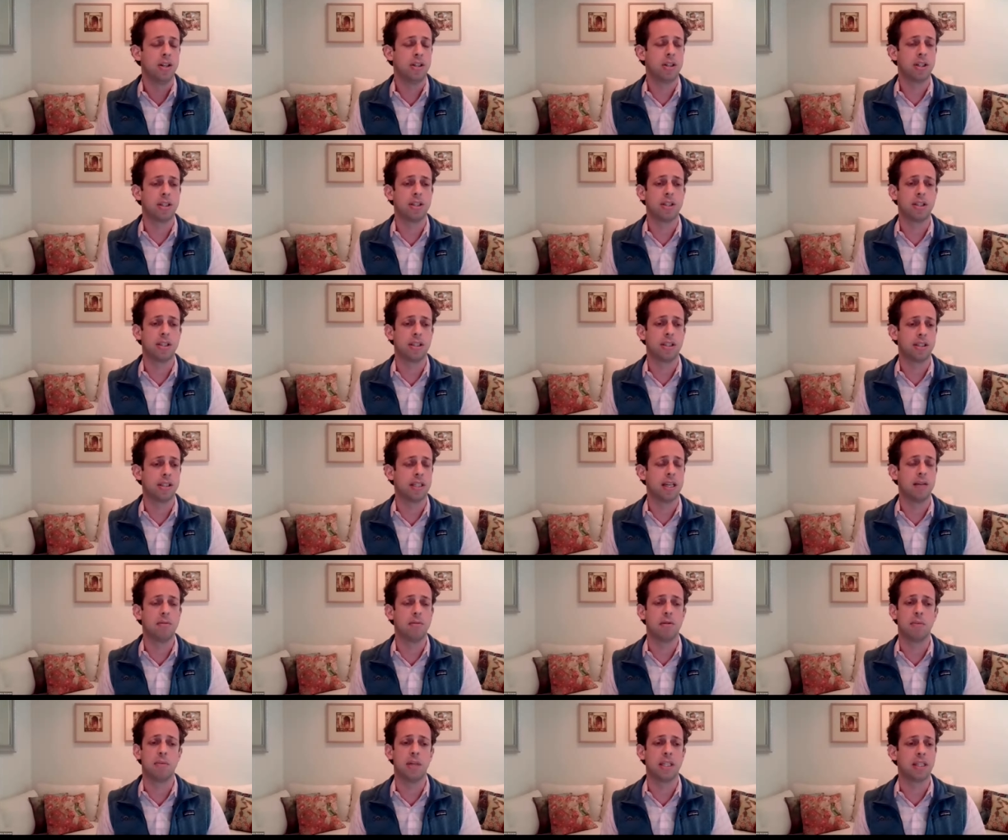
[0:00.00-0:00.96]
just
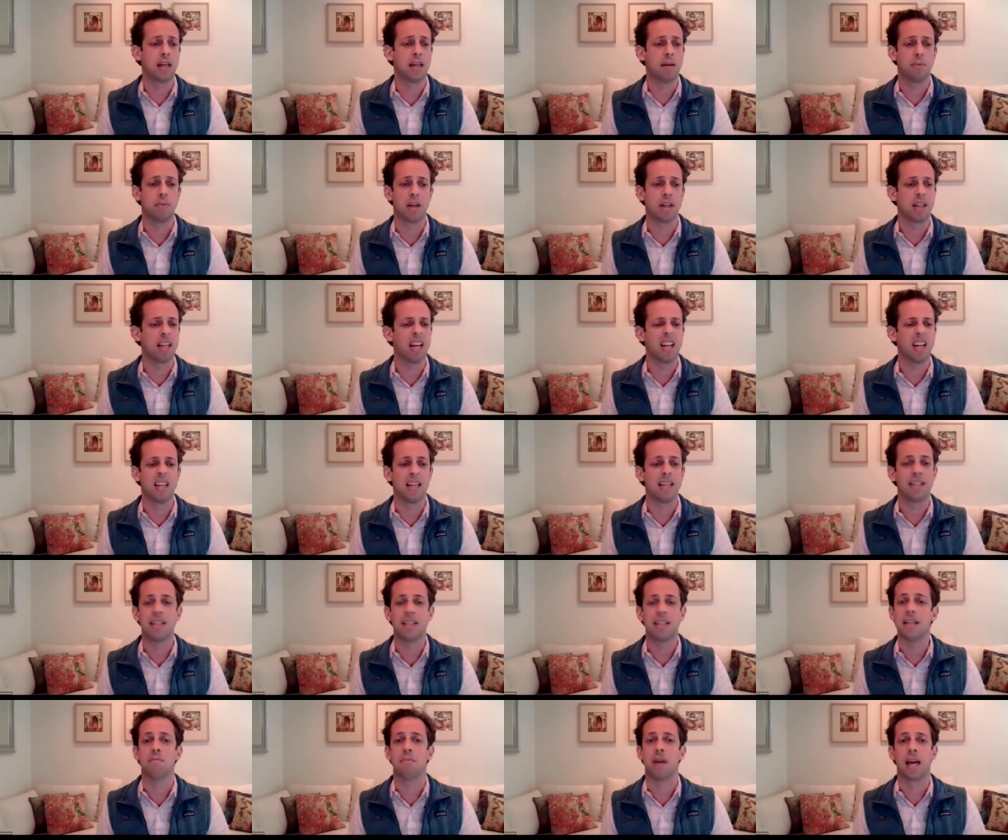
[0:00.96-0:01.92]
seemed to be something that
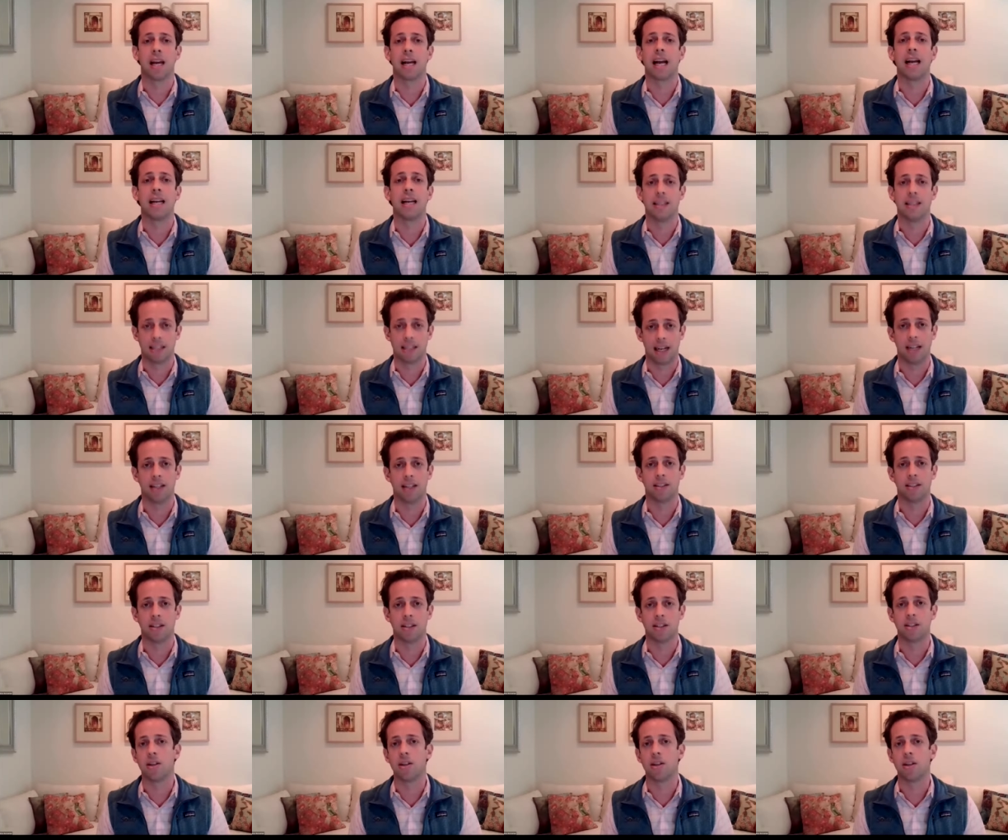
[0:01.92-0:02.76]
didn't make any sense.